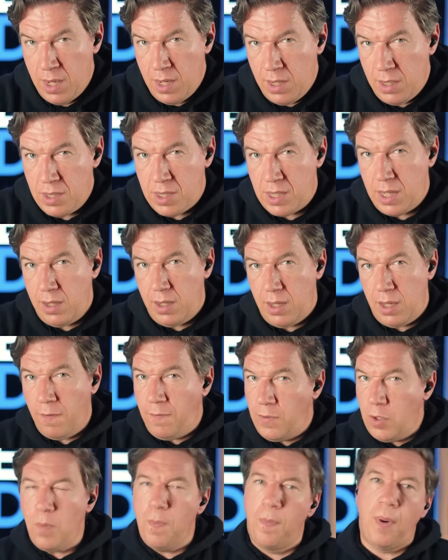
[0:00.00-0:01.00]
You see,
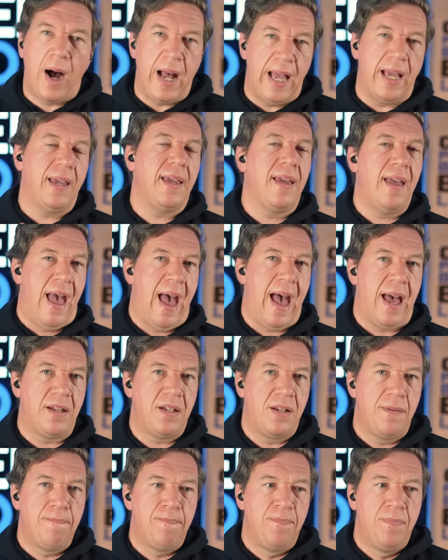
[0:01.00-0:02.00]
if you buy a
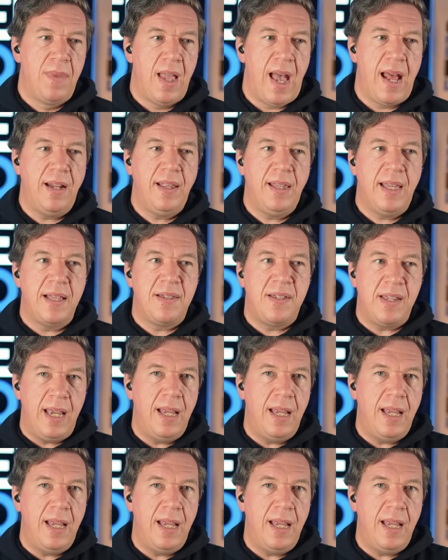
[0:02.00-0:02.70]
cat and it gets